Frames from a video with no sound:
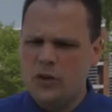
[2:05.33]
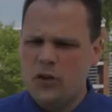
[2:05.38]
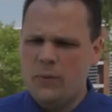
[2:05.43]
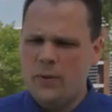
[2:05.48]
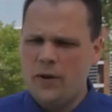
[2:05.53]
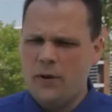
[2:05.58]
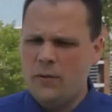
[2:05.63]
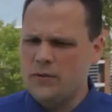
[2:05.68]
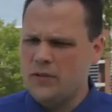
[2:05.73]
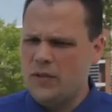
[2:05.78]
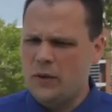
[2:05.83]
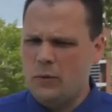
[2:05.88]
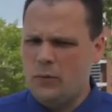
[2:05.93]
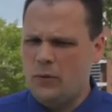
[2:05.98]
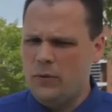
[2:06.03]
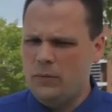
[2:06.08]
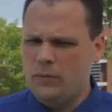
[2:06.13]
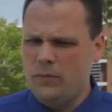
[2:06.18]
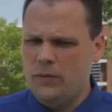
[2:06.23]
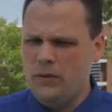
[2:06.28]
told me, I was like,
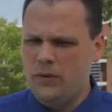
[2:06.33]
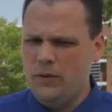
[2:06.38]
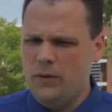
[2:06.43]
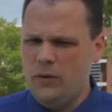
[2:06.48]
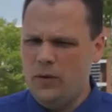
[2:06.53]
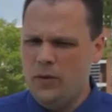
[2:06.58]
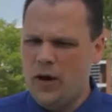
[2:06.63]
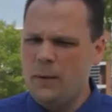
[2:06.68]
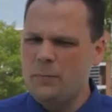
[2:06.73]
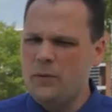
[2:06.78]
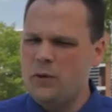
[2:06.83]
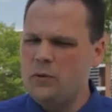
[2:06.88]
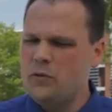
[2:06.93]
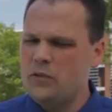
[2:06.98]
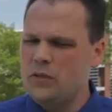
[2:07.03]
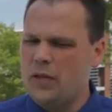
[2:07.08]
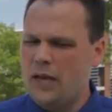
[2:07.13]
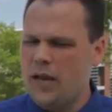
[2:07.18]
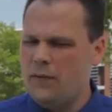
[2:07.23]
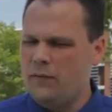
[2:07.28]
well, you know, I'm
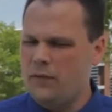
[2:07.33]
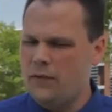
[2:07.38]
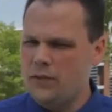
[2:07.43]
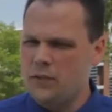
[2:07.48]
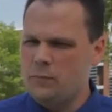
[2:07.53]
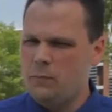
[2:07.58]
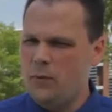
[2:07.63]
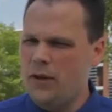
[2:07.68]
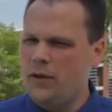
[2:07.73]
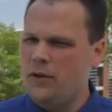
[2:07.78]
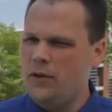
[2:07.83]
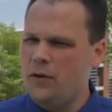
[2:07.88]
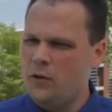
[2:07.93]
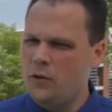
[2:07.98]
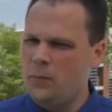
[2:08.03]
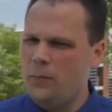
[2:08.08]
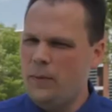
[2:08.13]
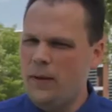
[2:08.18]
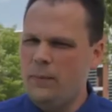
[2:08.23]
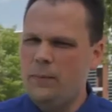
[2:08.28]
used to having to explain to
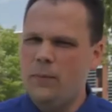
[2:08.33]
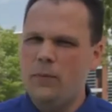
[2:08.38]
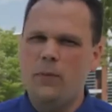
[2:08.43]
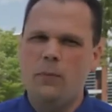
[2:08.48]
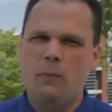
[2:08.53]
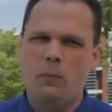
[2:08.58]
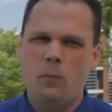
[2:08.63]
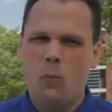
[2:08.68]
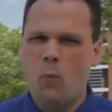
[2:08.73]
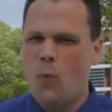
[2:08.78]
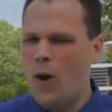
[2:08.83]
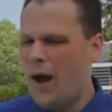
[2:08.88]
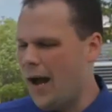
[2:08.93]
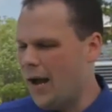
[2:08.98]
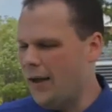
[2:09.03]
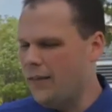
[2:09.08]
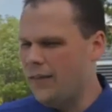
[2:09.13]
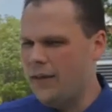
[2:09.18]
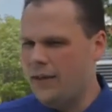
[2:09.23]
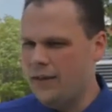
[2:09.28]
other people
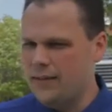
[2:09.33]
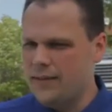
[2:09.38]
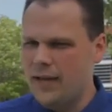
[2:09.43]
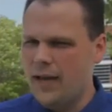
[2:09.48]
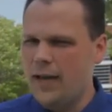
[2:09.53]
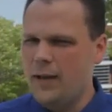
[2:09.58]
why things